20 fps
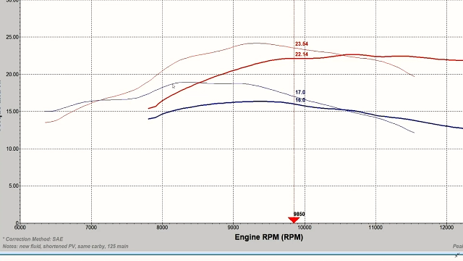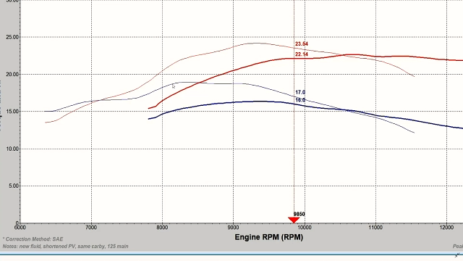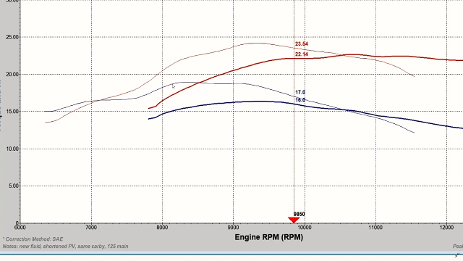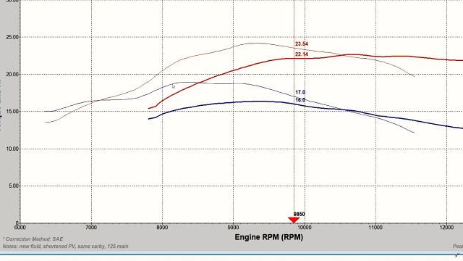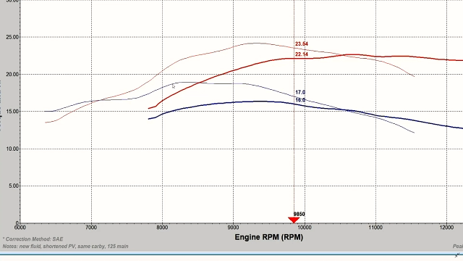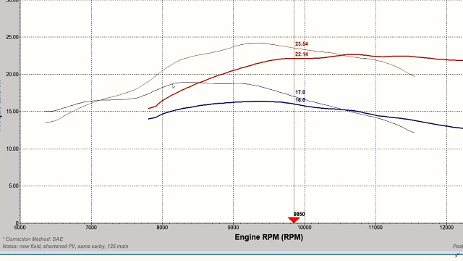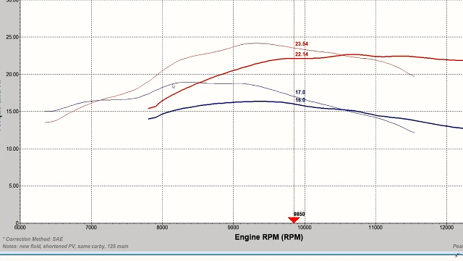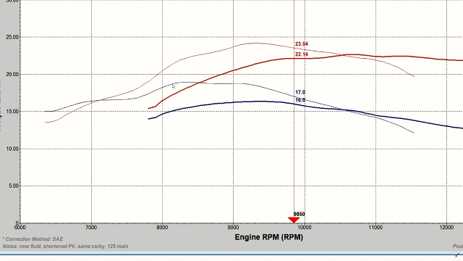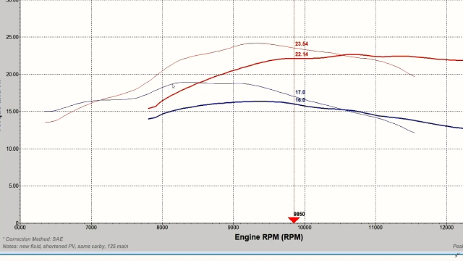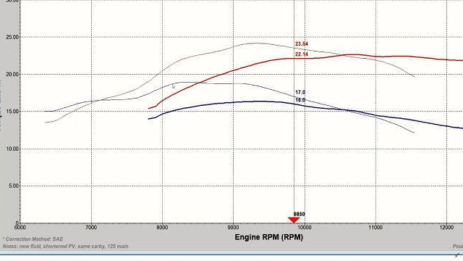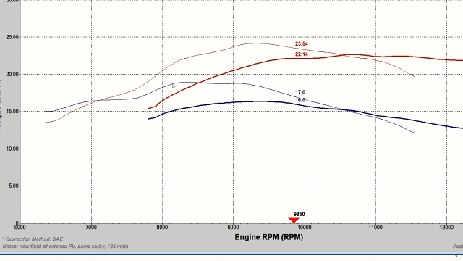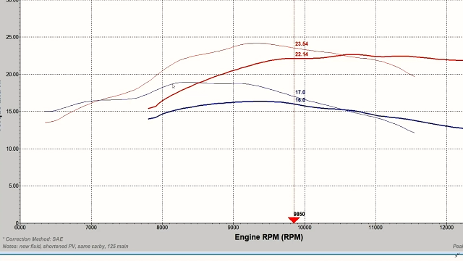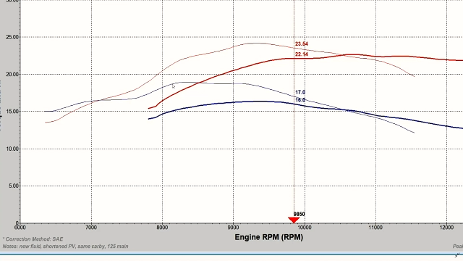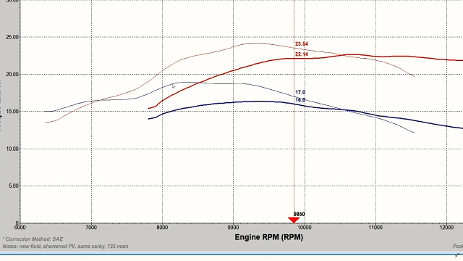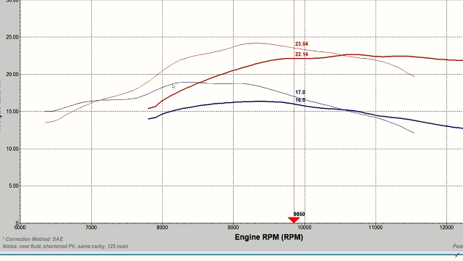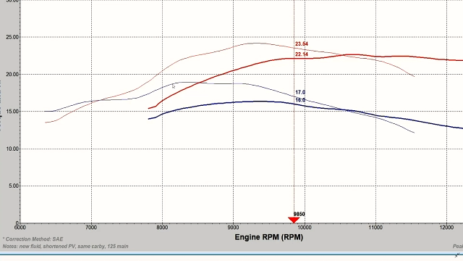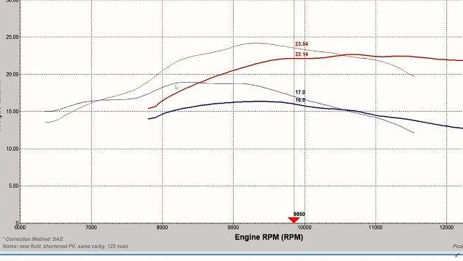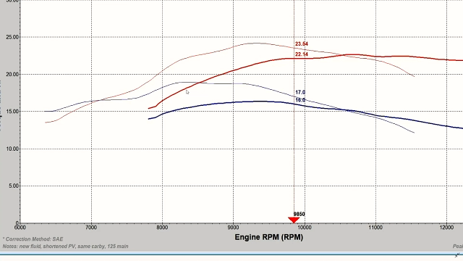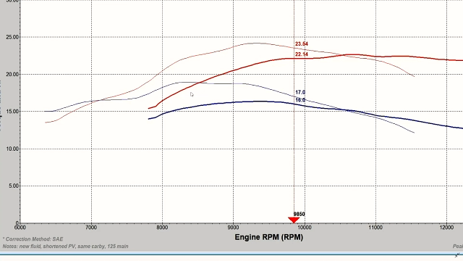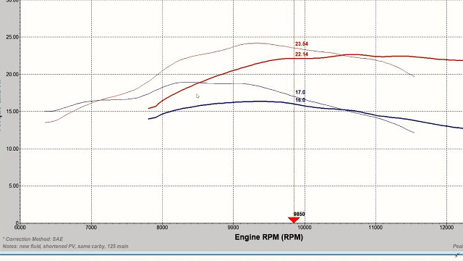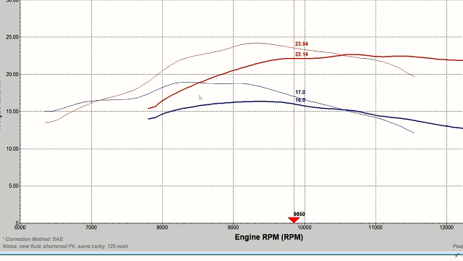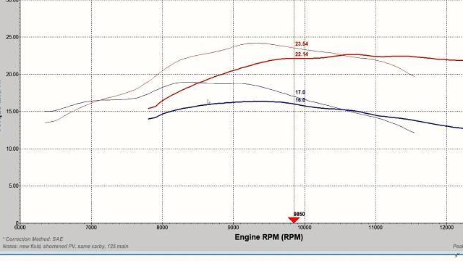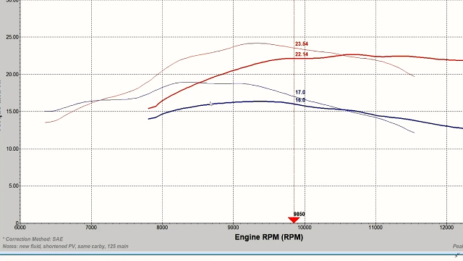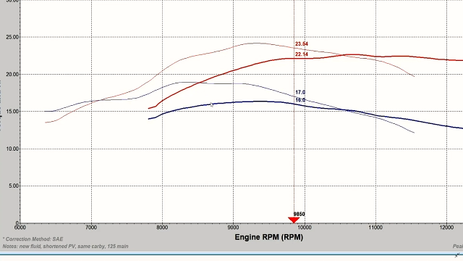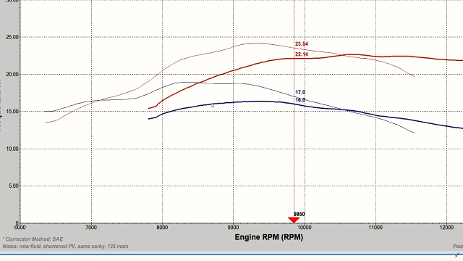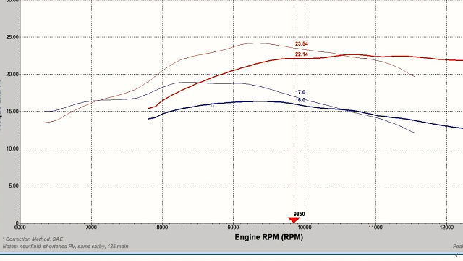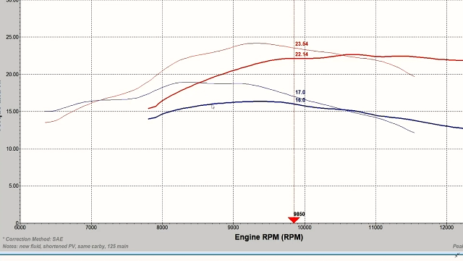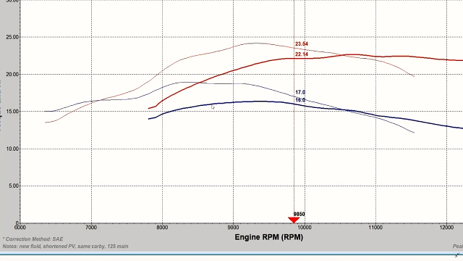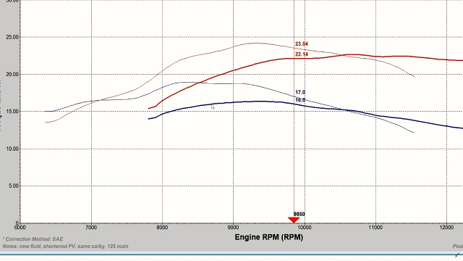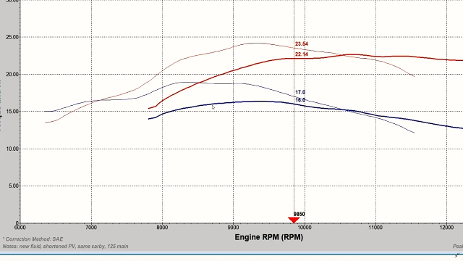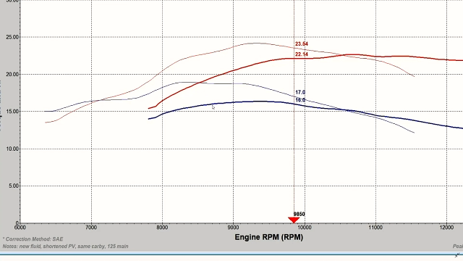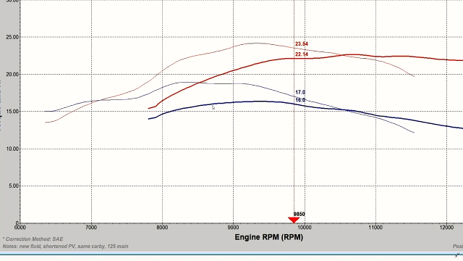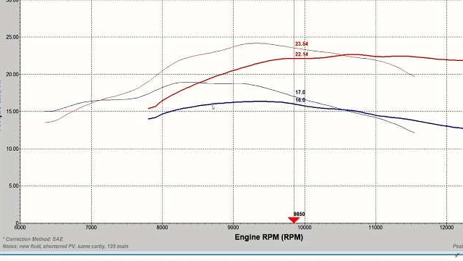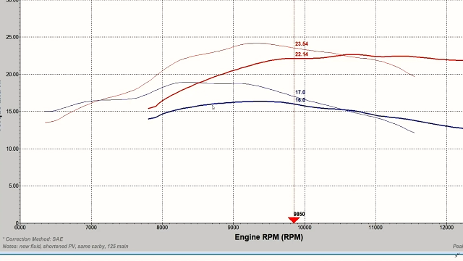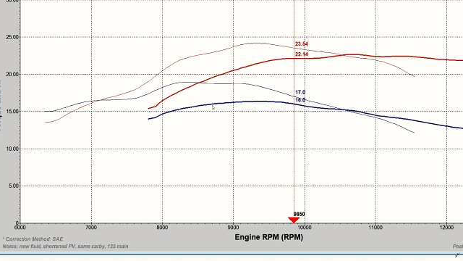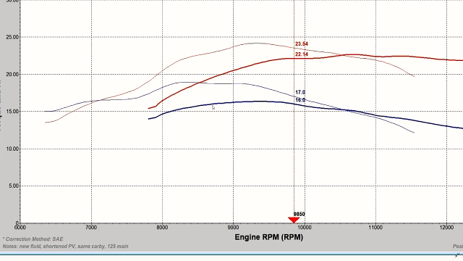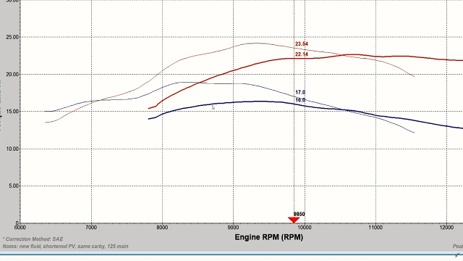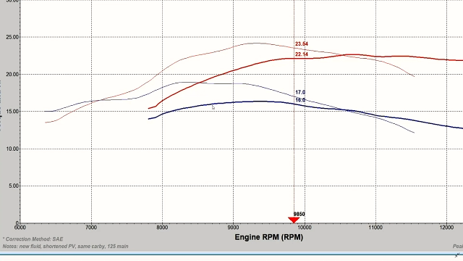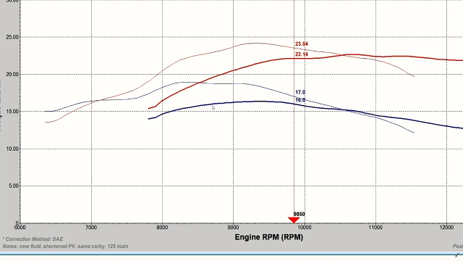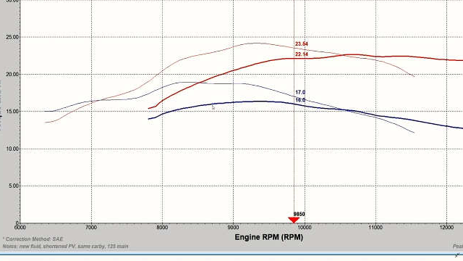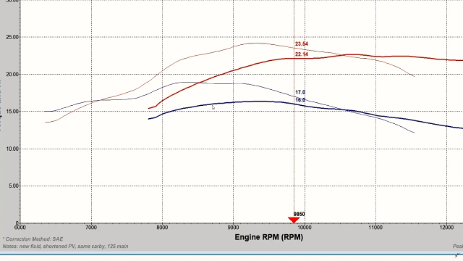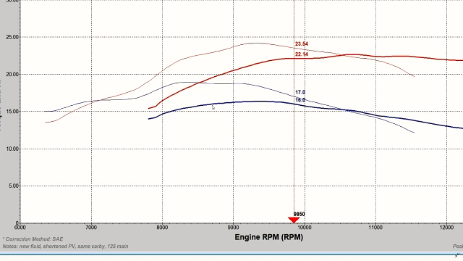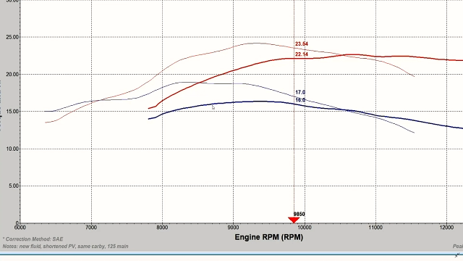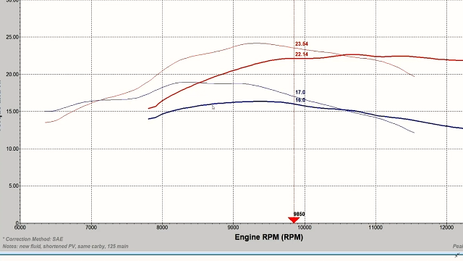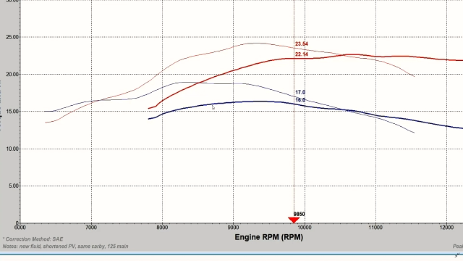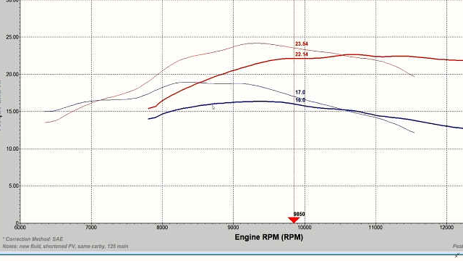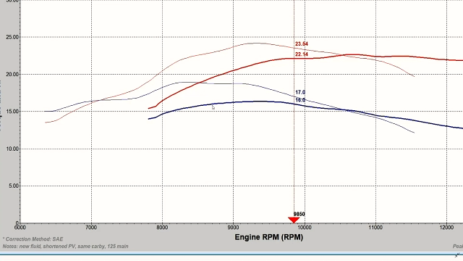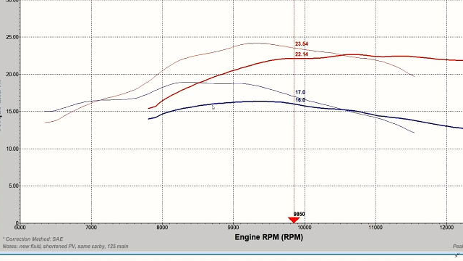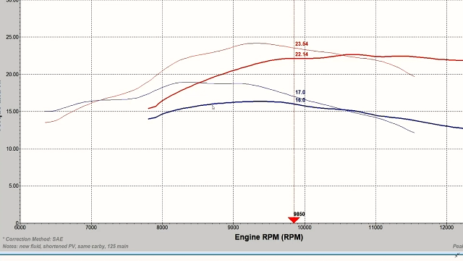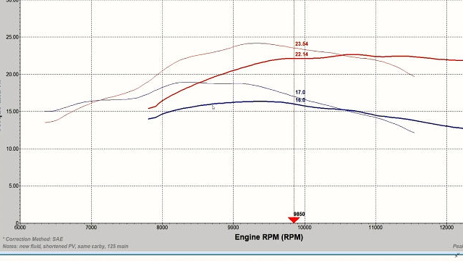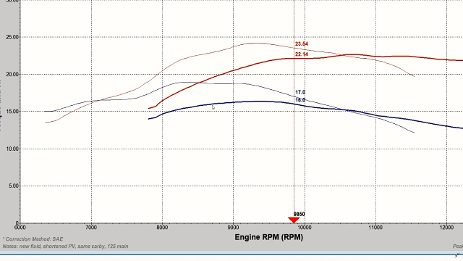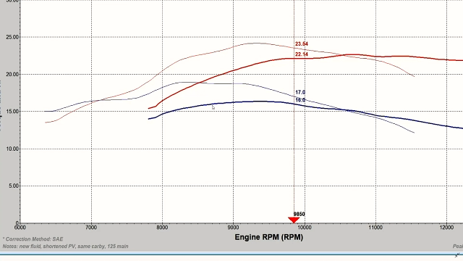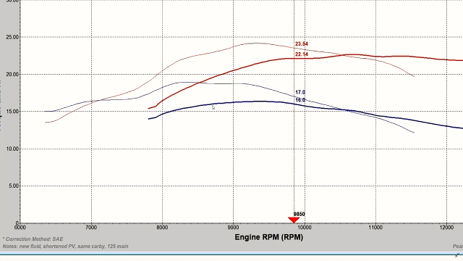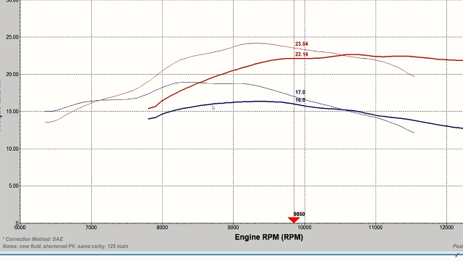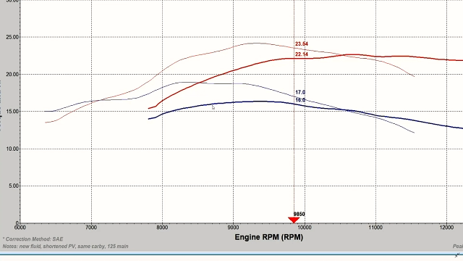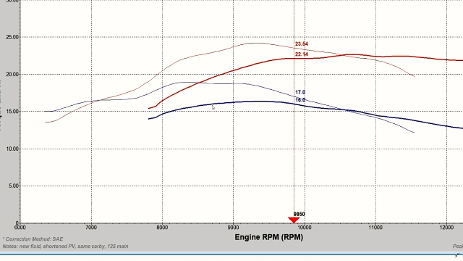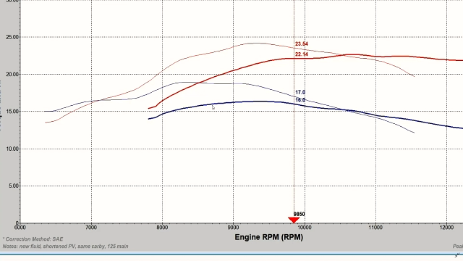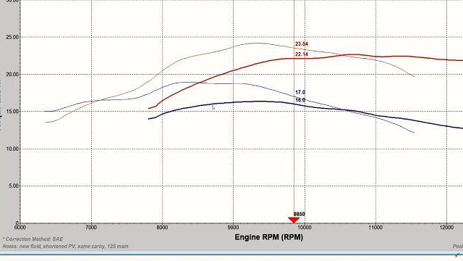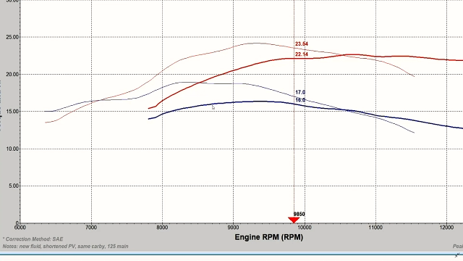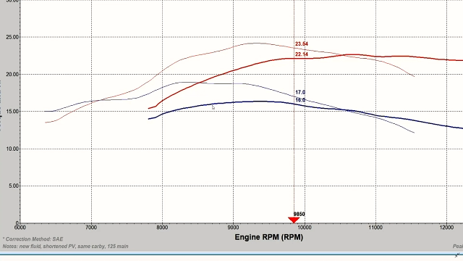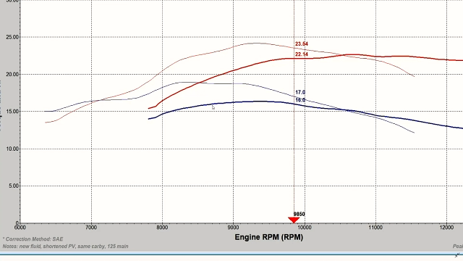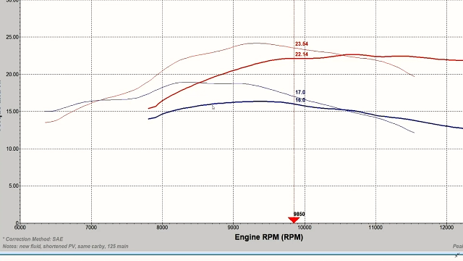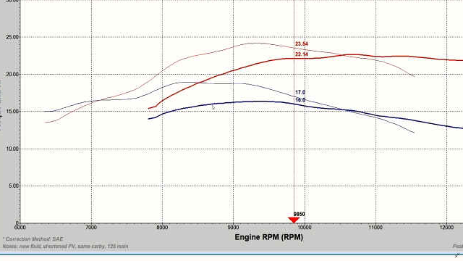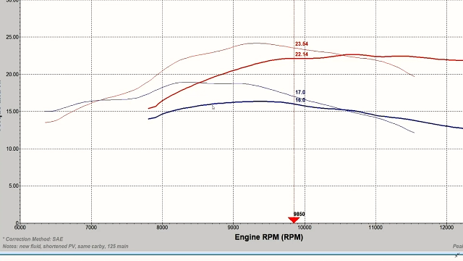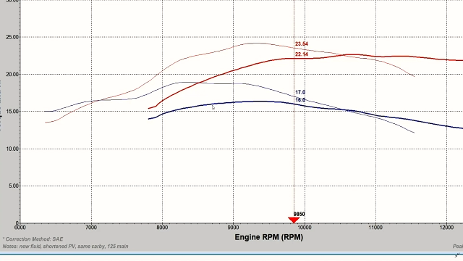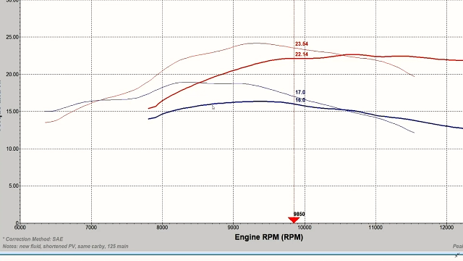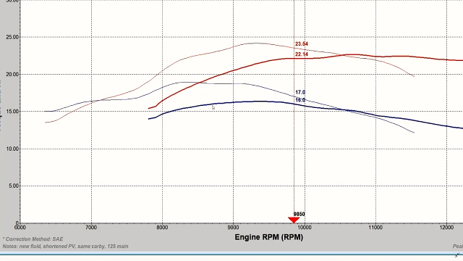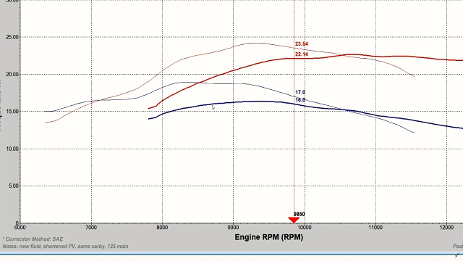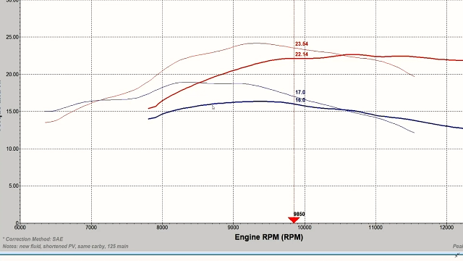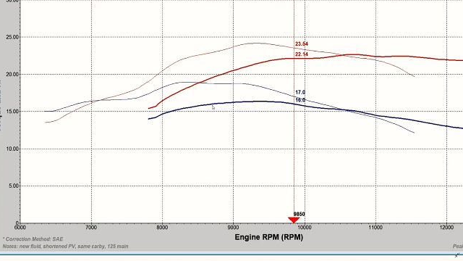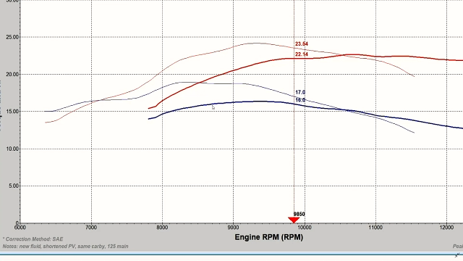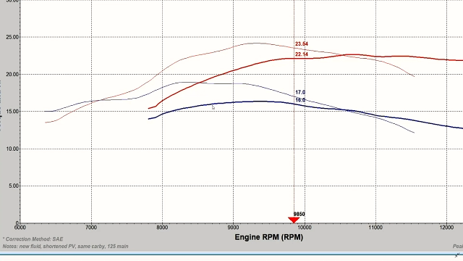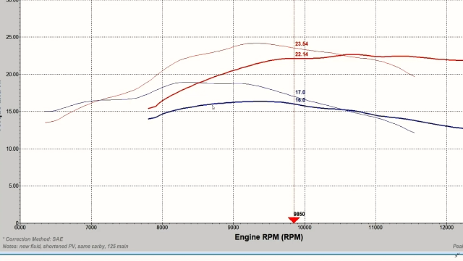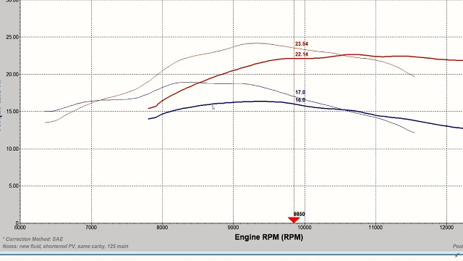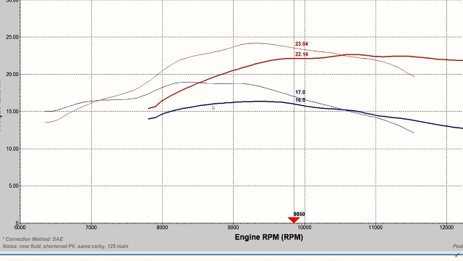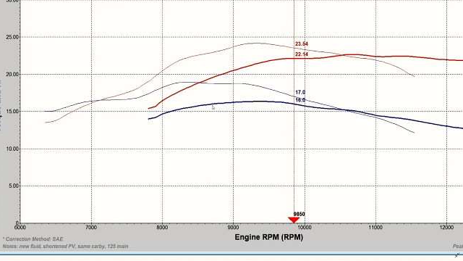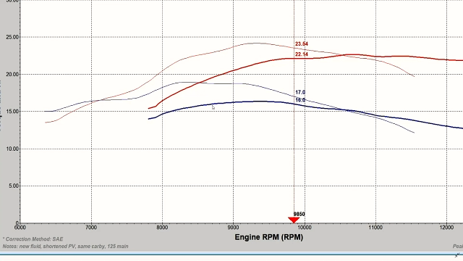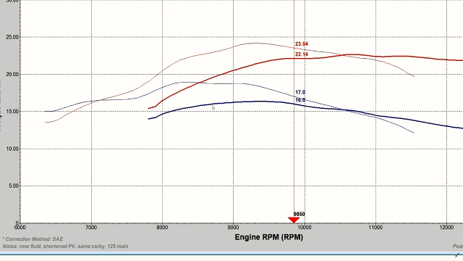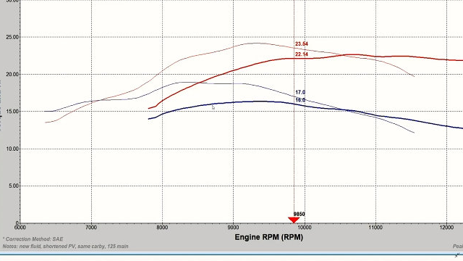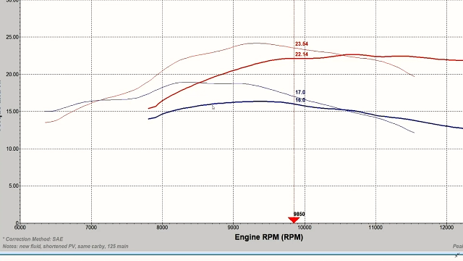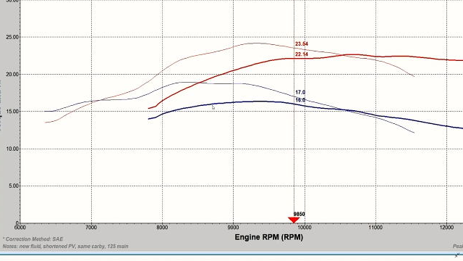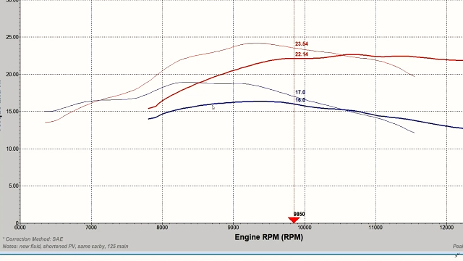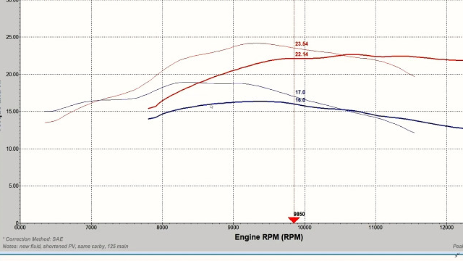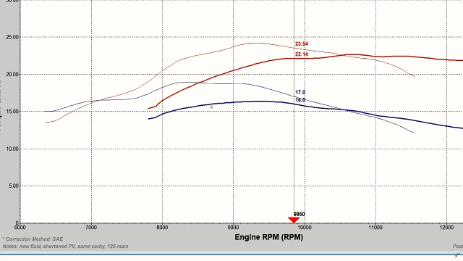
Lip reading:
No face is visible, so there are no lips to read.